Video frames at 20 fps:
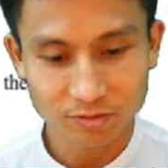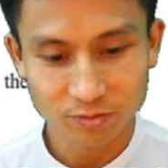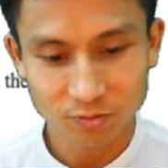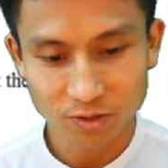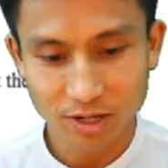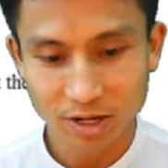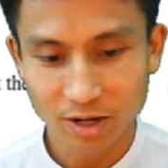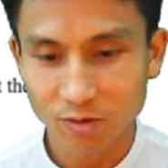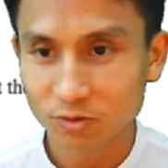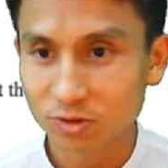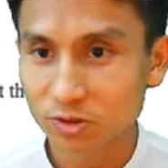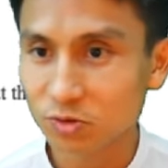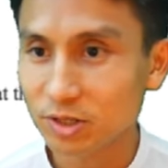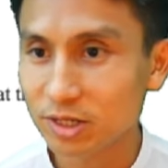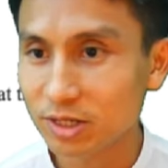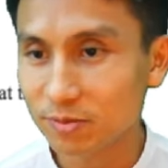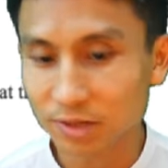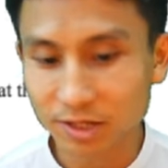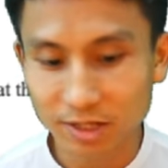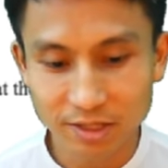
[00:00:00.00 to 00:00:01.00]
1 hour
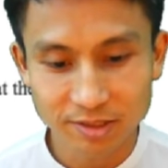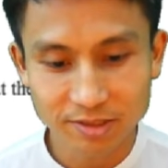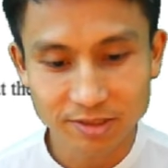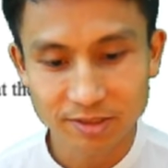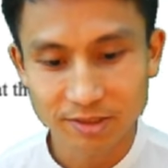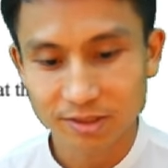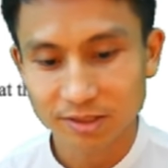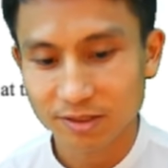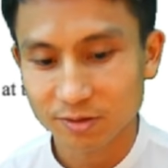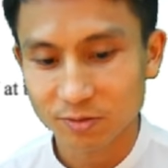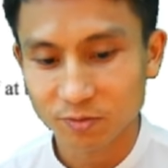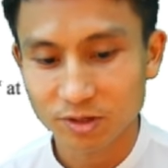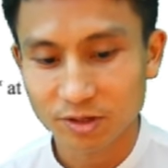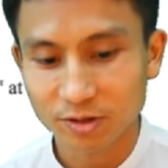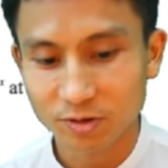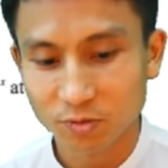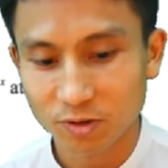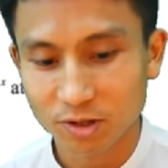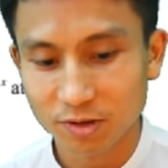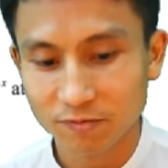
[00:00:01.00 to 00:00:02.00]
20 minutes. We're
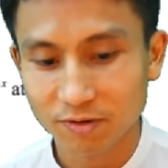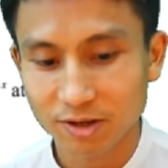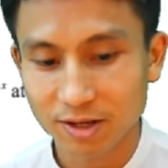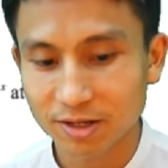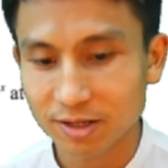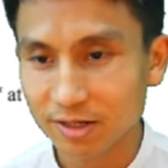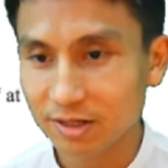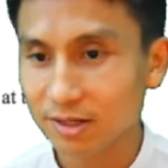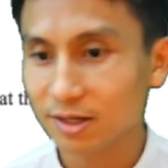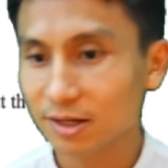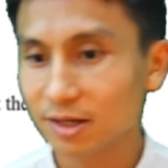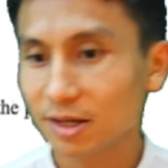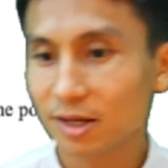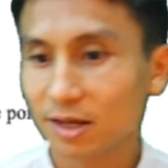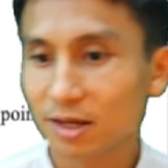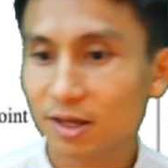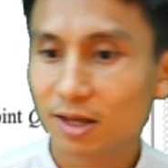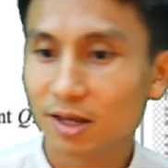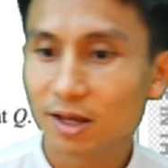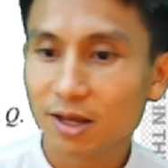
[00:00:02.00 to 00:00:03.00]
quite fine.
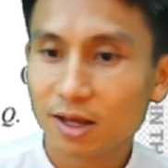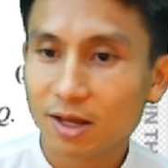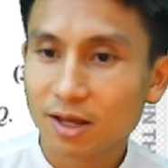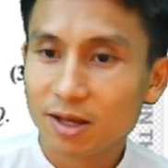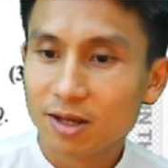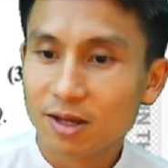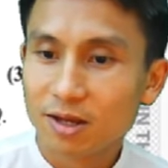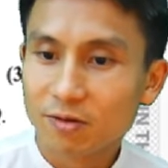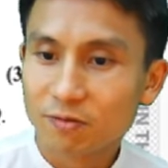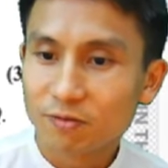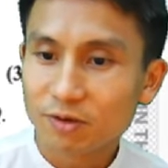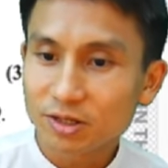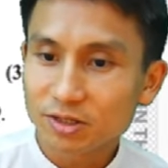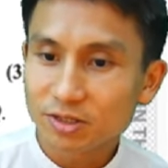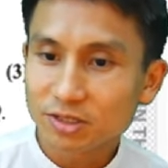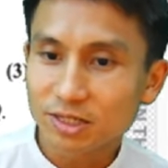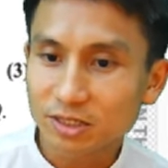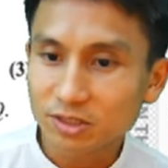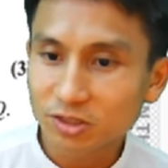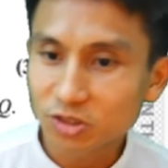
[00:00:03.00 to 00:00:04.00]
Figure
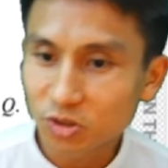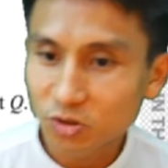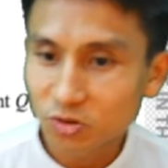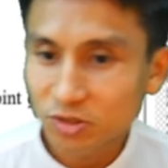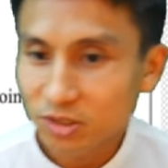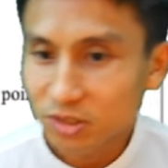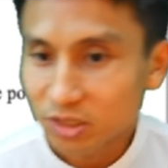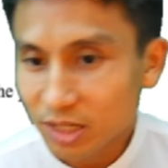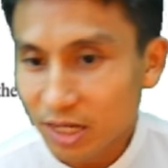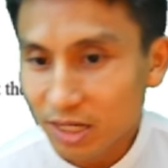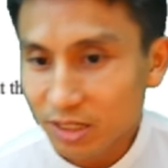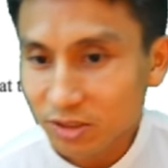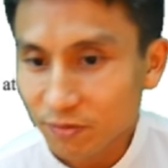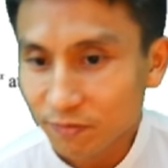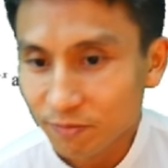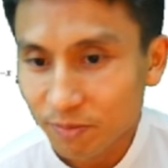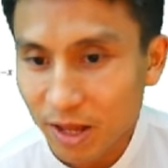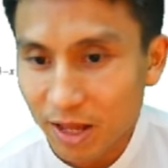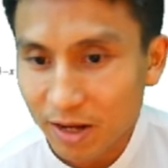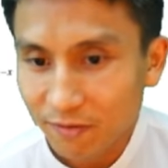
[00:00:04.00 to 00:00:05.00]
6 shows a sketch
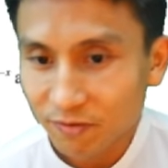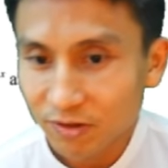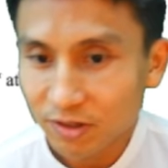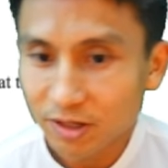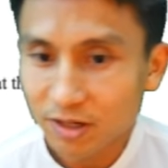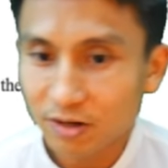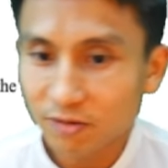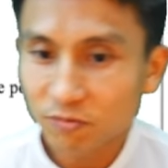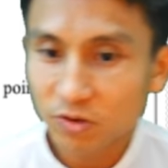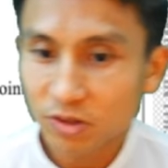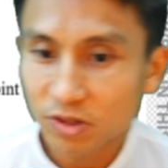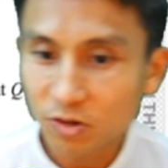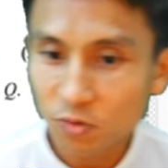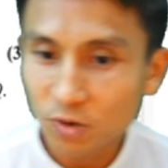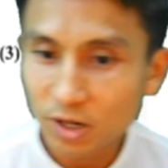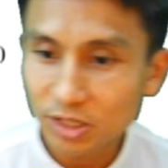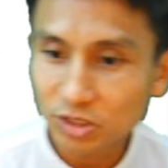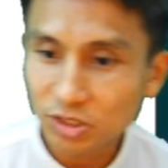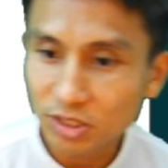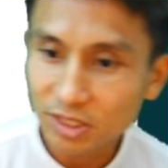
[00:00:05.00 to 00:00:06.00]
of part of the curve with
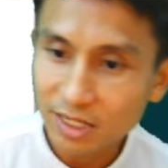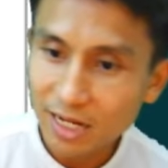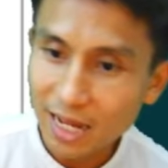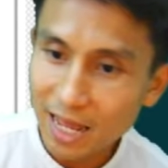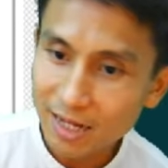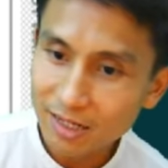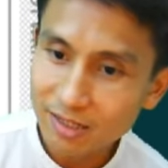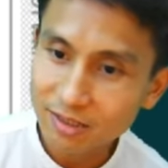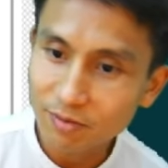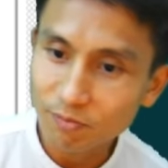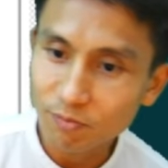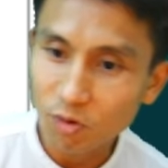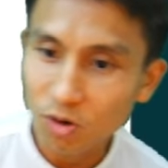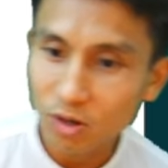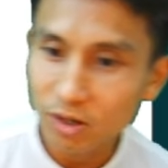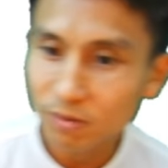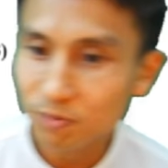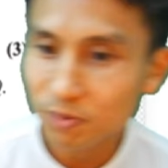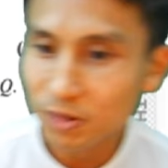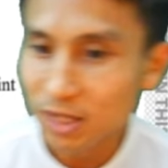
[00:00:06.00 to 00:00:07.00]
equation that the
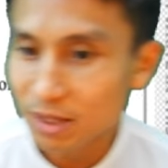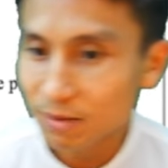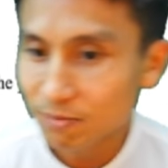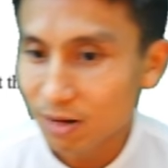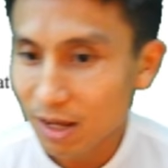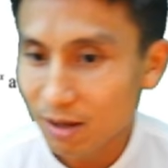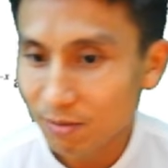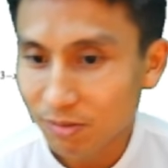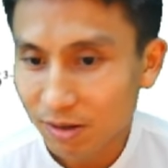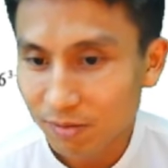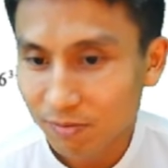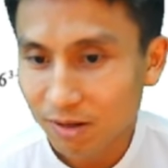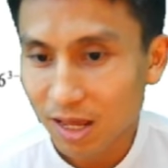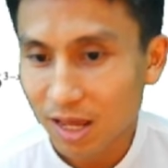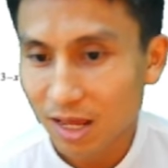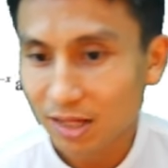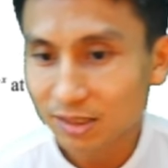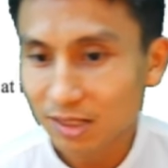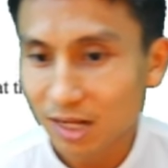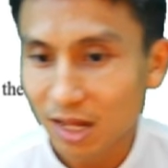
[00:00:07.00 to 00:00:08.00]
point P blah blah
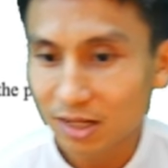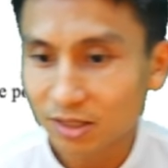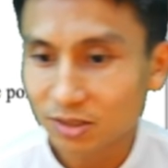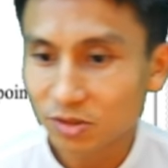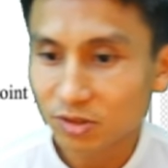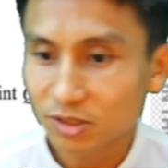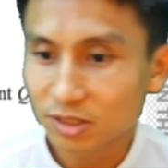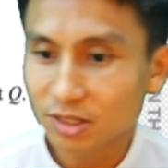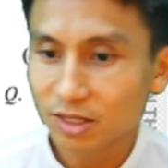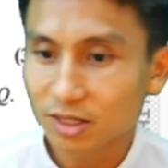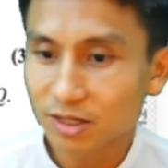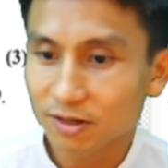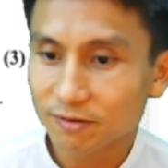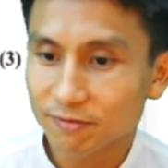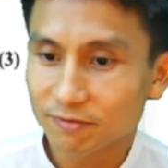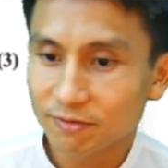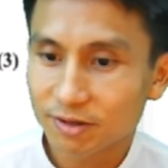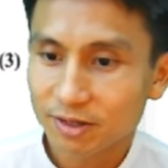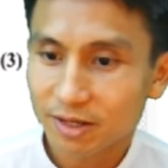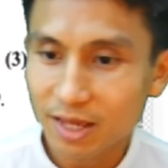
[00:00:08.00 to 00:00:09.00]
blah lies on the curve.
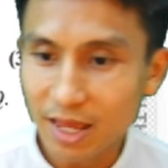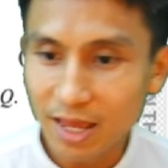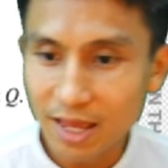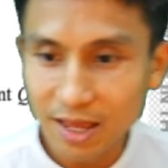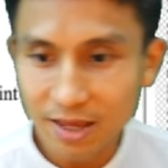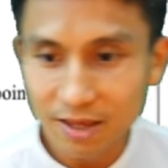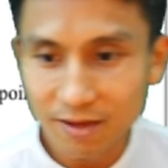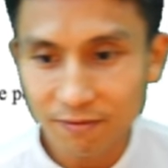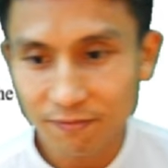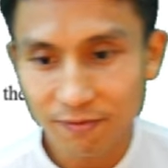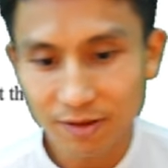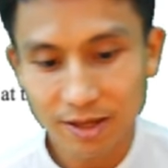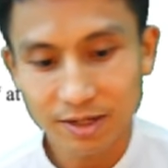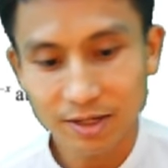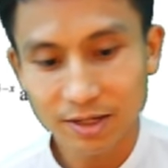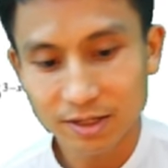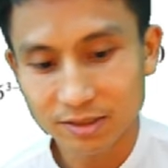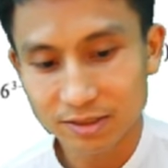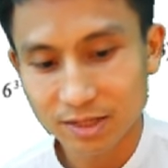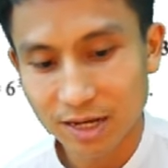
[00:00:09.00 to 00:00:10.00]
A, find the
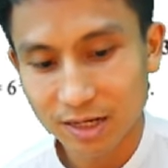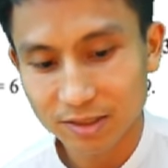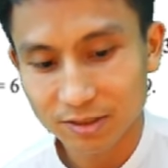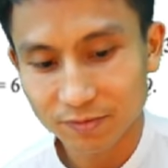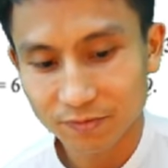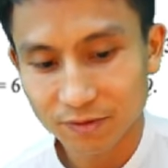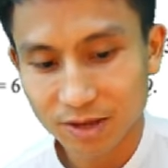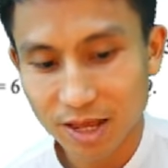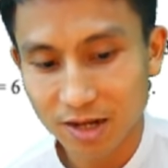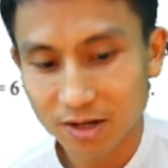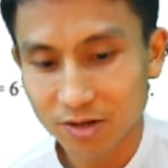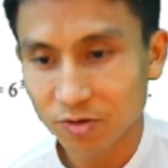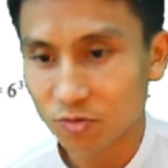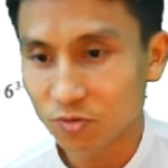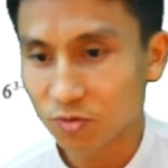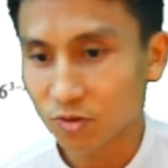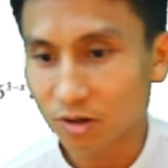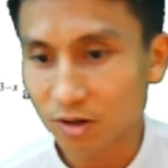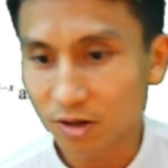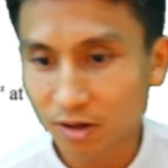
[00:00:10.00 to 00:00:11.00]
exact
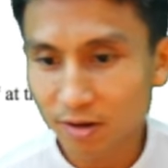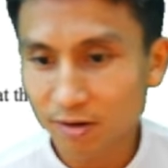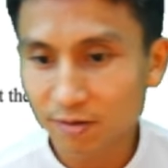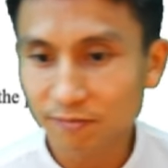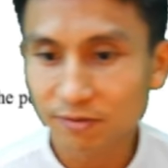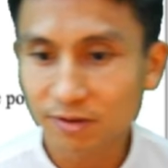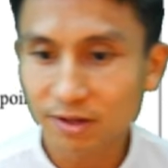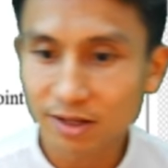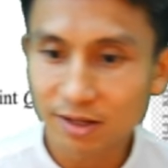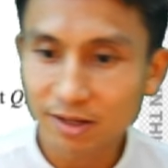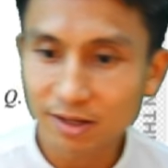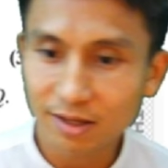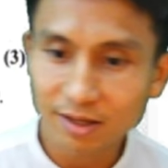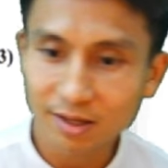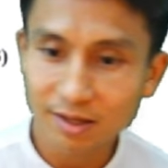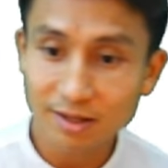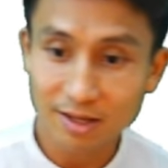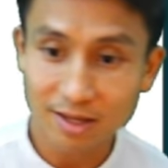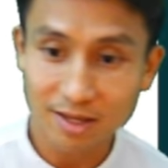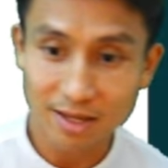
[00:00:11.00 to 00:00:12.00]
value of
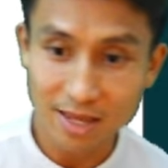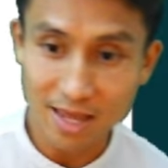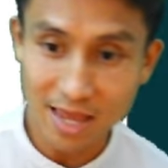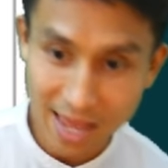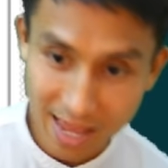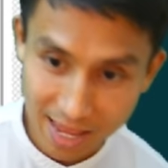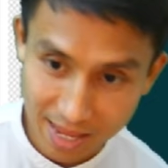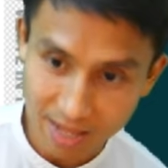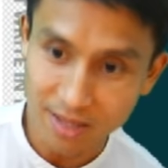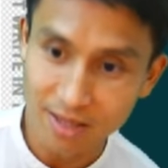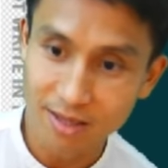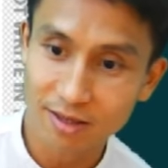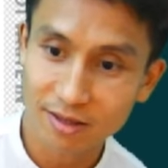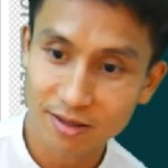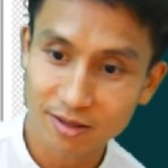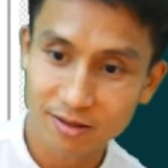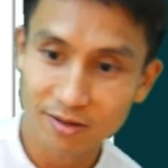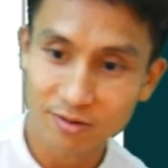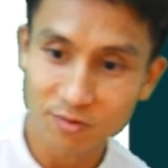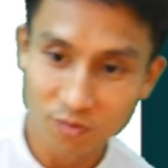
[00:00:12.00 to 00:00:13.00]
A.
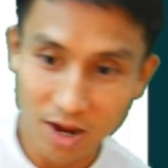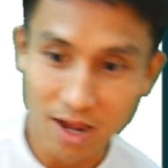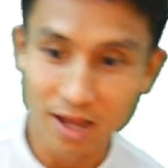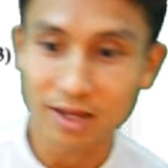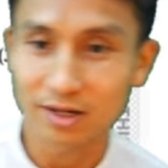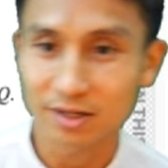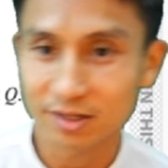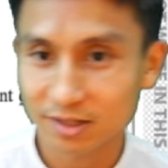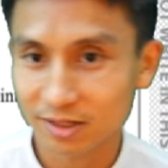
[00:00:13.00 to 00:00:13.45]
Right.